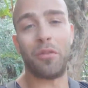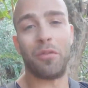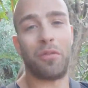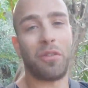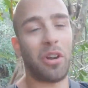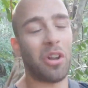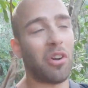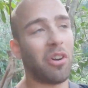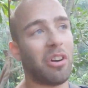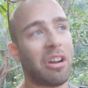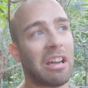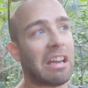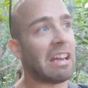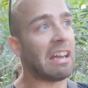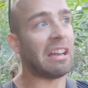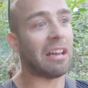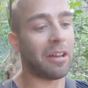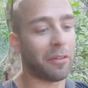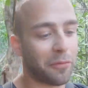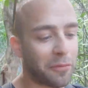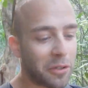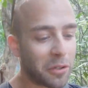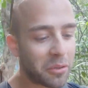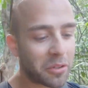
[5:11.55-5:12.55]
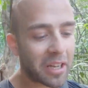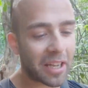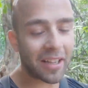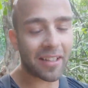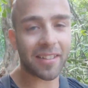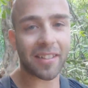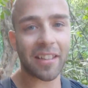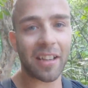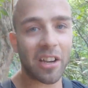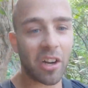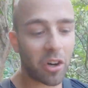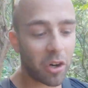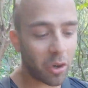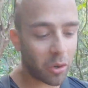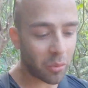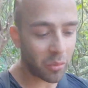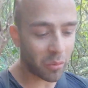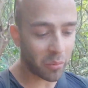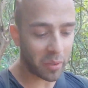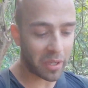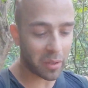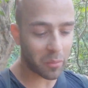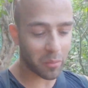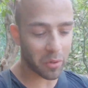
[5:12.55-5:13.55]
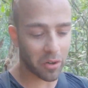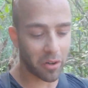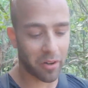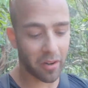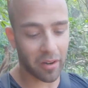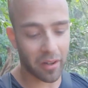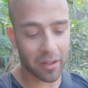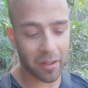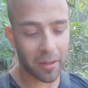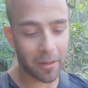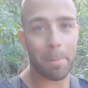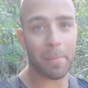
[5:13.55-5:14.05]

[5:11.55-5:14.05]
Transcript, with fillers: vlog a few days ago, we were